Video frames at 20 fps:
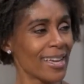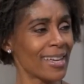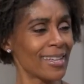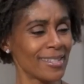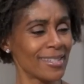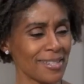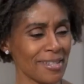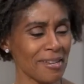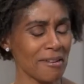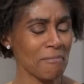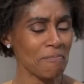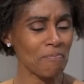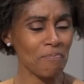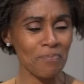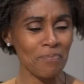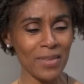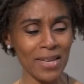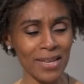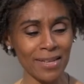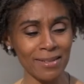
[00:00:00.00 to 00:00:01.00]
and
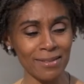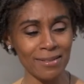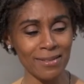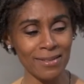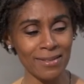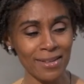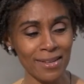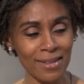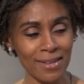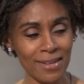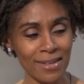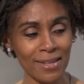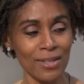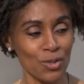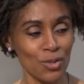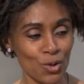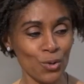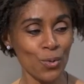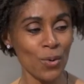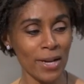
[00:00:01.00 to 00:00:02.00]
um, and and
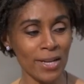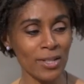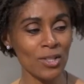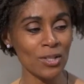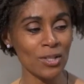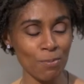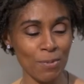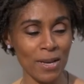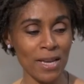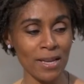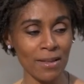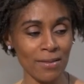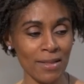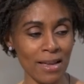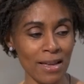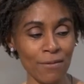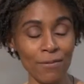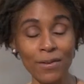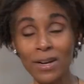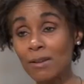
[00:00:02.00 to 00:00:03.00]
enjoy just being in
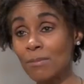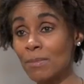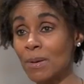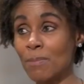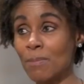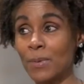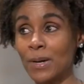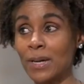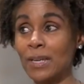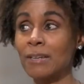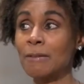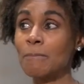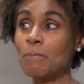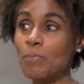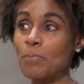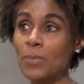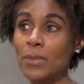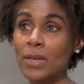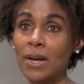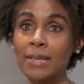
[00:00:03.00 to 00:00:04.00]
that environment. But
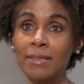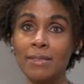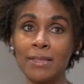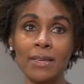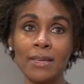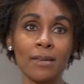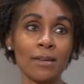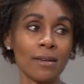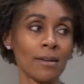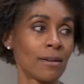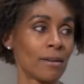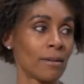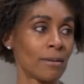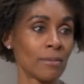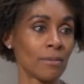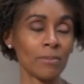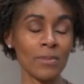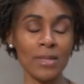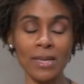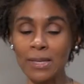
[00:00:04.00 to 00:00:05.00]
I think
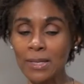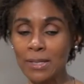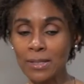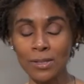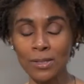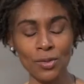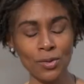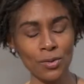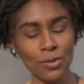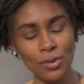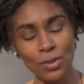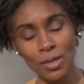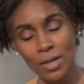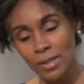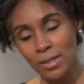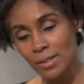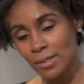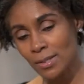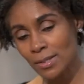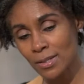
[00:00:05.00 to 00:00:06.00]
um, that it's
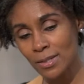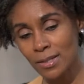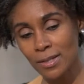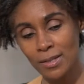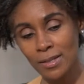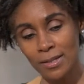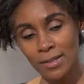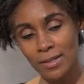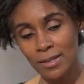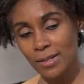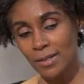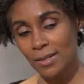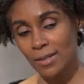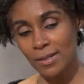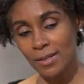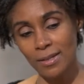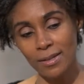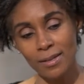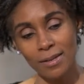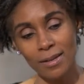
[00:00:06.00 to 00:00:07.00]
just.
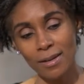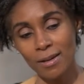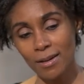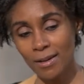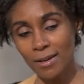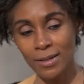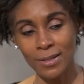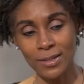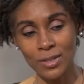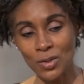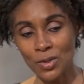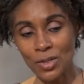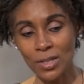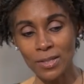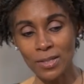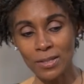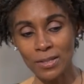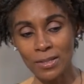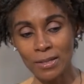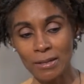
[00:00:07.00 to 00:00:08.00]
Uh, it's
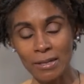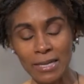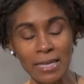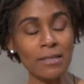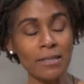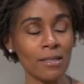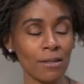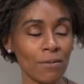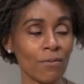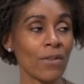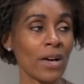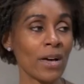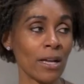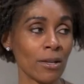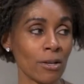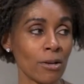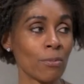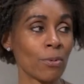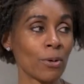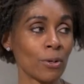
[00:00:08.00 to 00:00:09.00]
just uh, it's
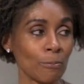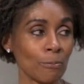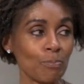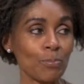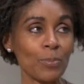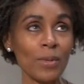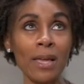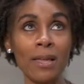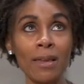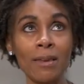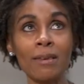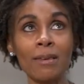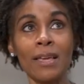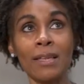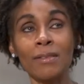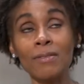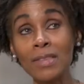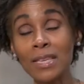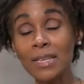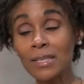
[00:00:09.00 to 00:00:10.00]
invaluable and
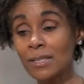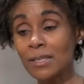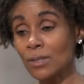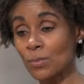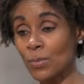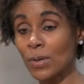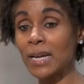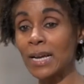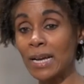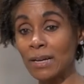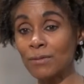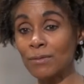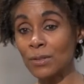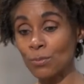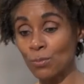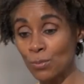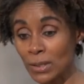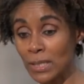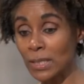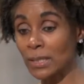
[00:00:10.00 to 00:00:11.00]
and this is where i have to
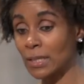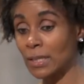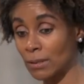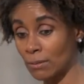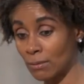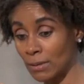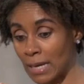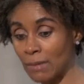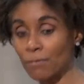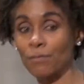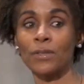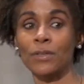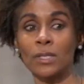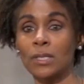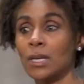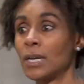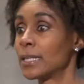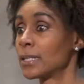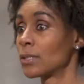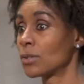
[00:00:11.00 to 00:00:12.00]
really emphasize